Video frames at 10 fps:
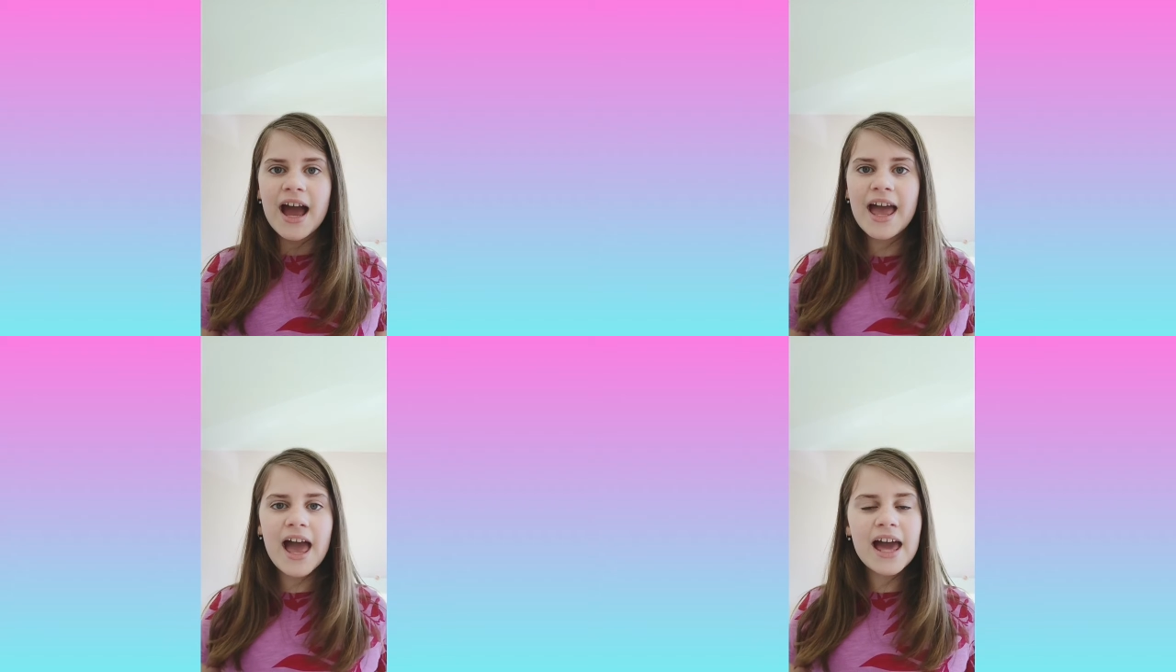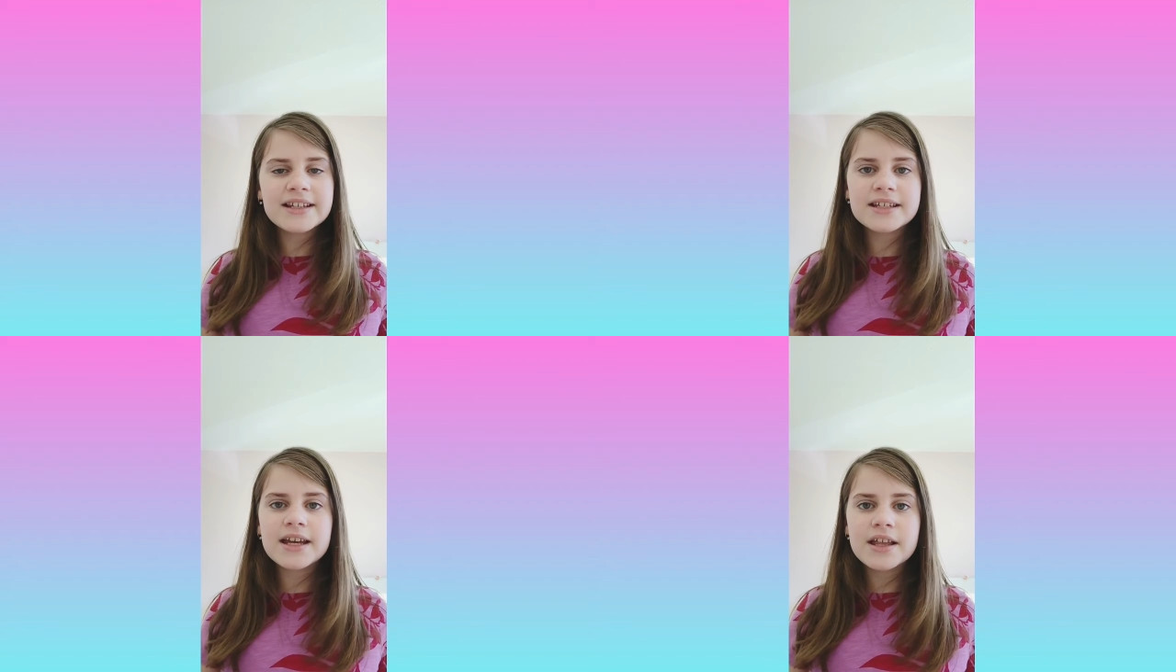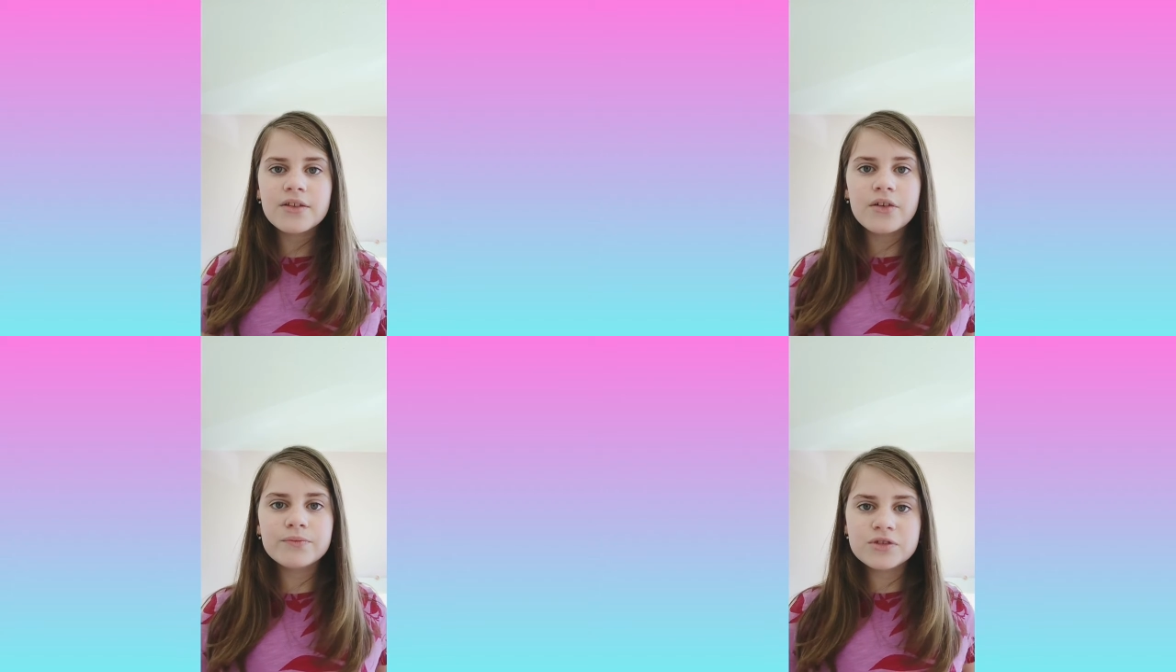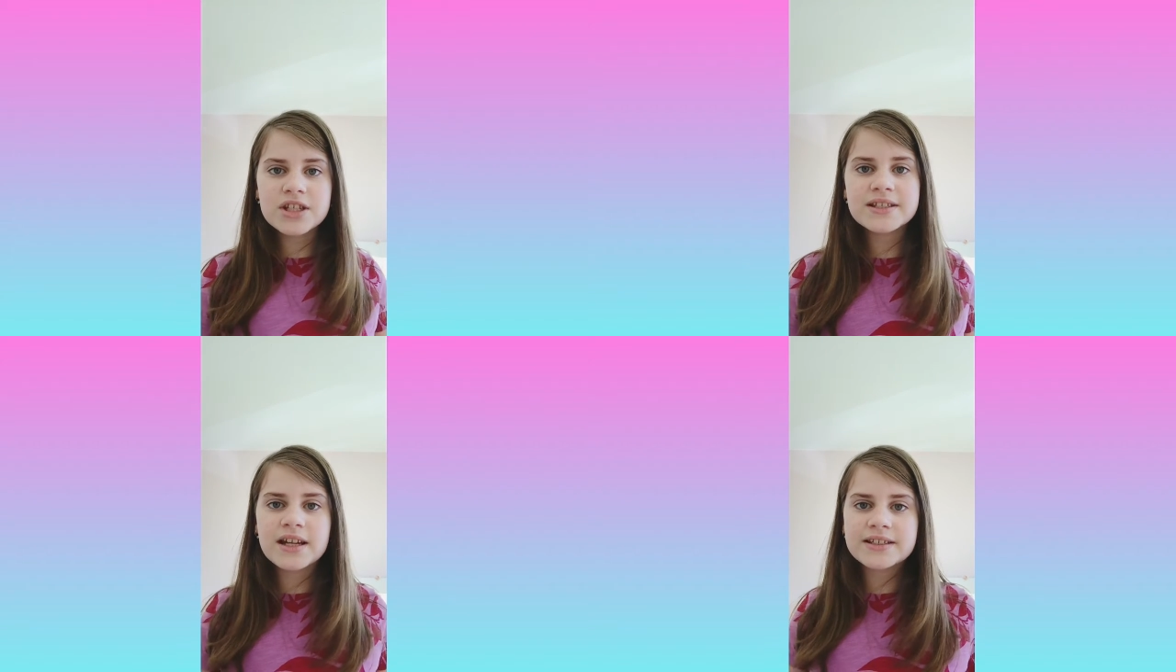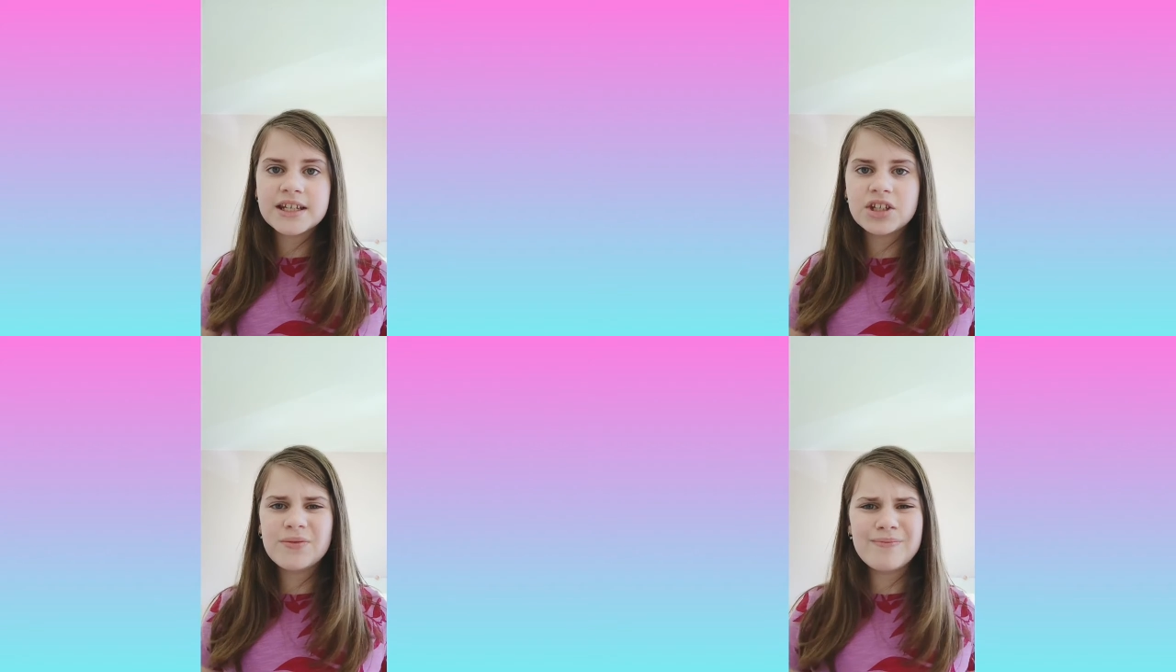and just
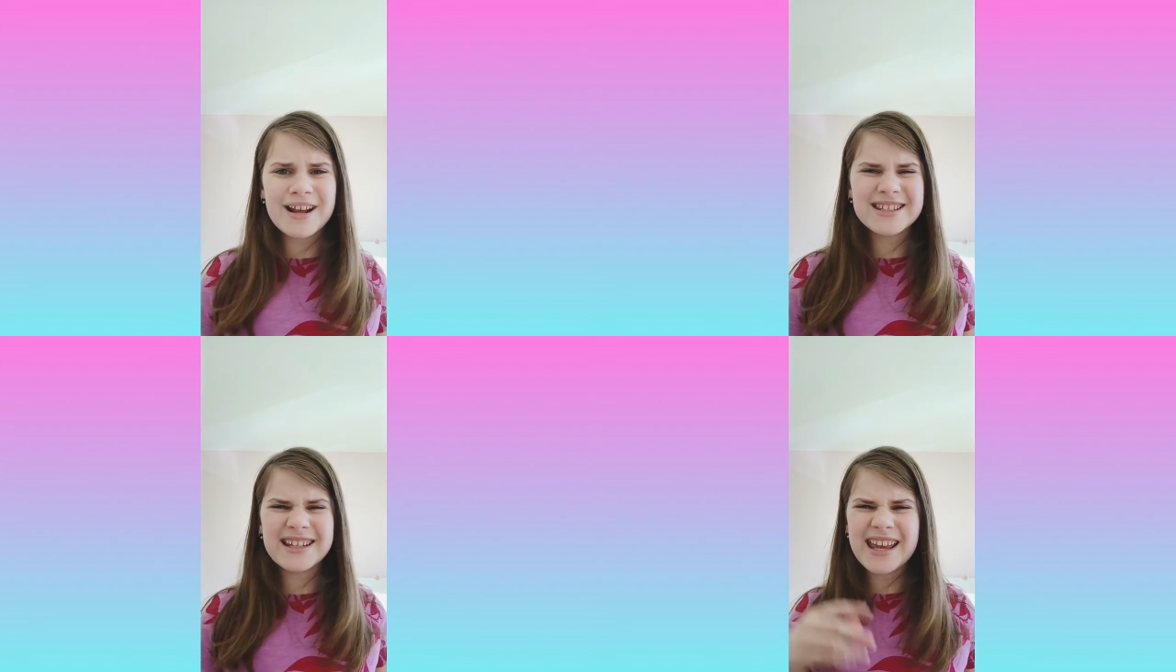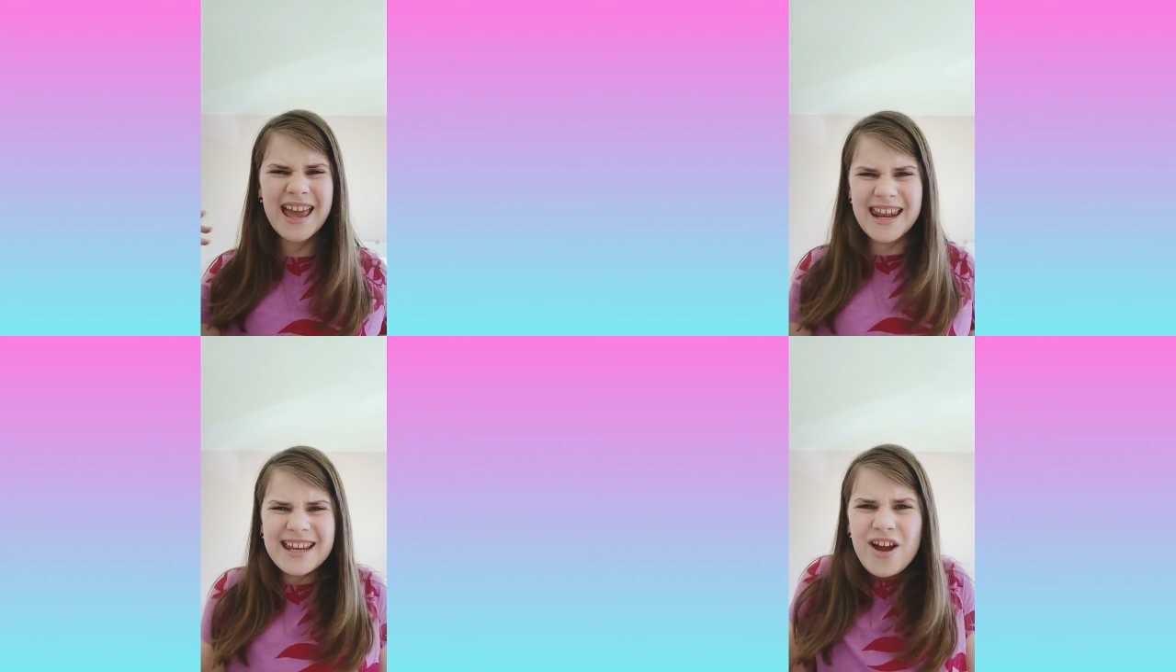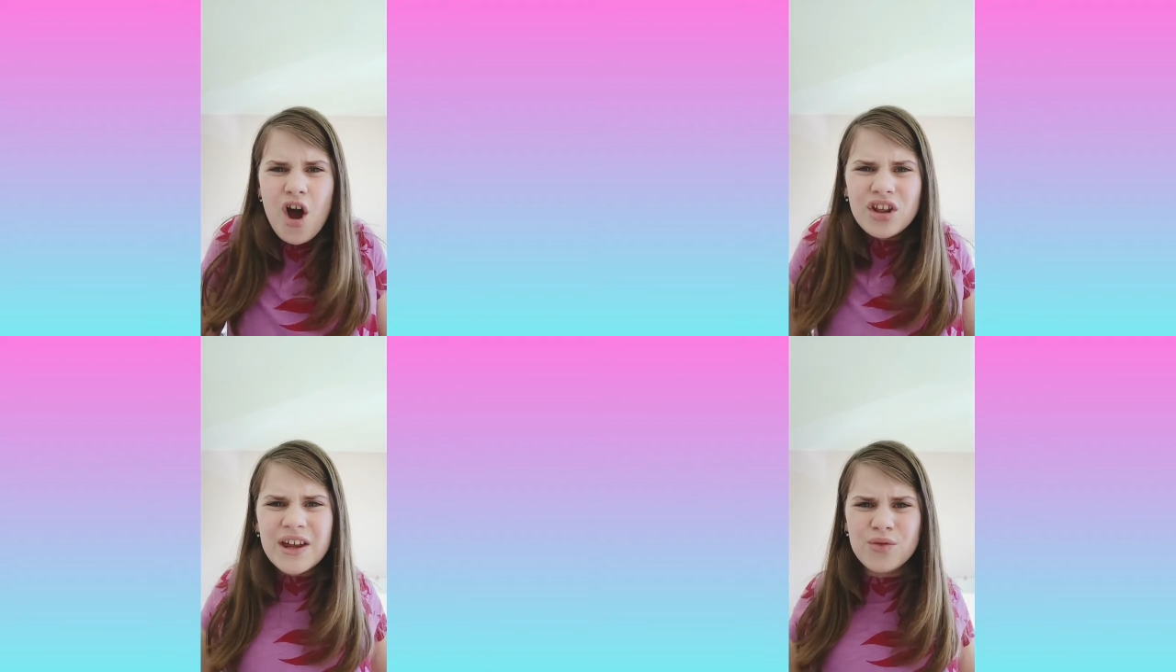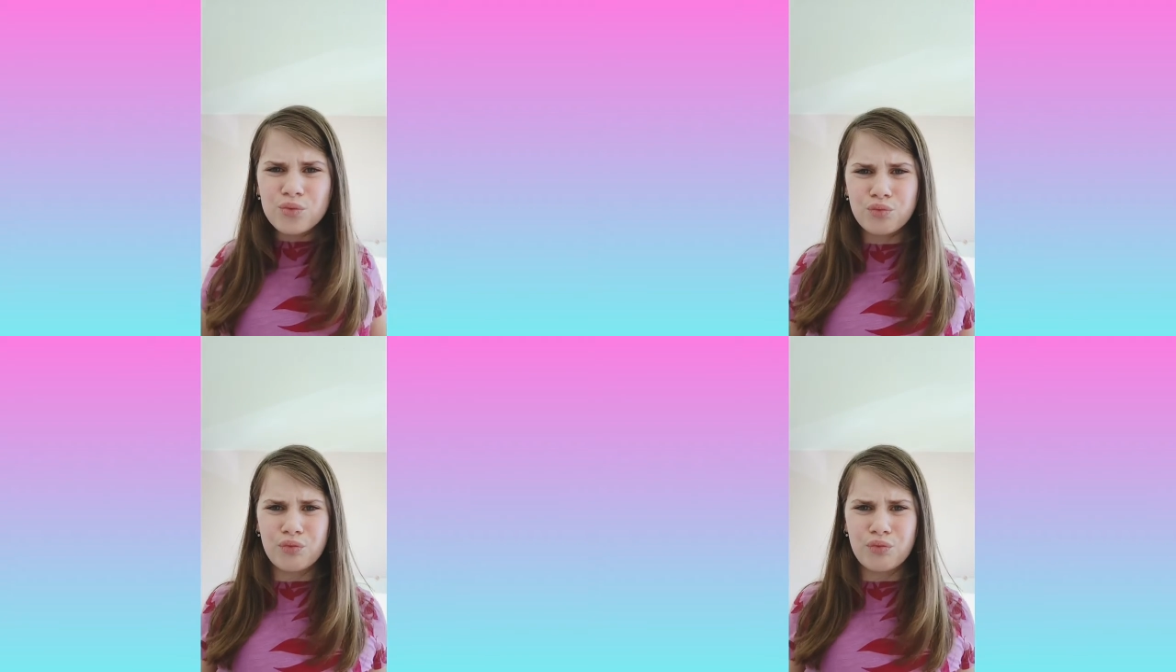continued mixing it and it got like